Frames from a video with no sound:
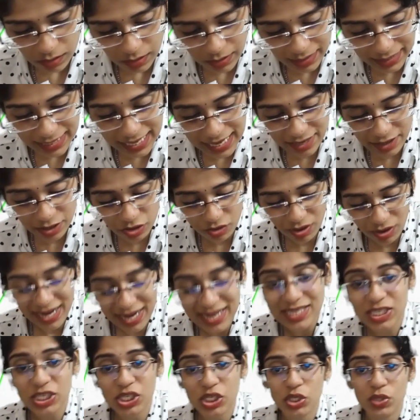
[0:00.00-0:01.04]

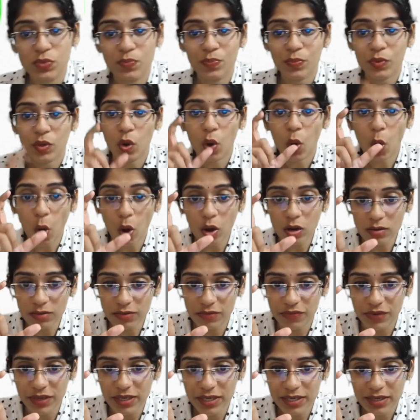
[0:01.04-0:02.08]
dendrites, all
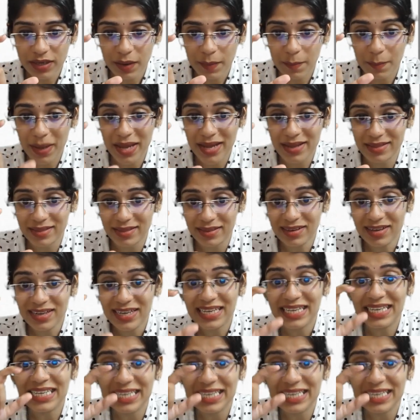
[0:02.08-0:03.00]
of it make the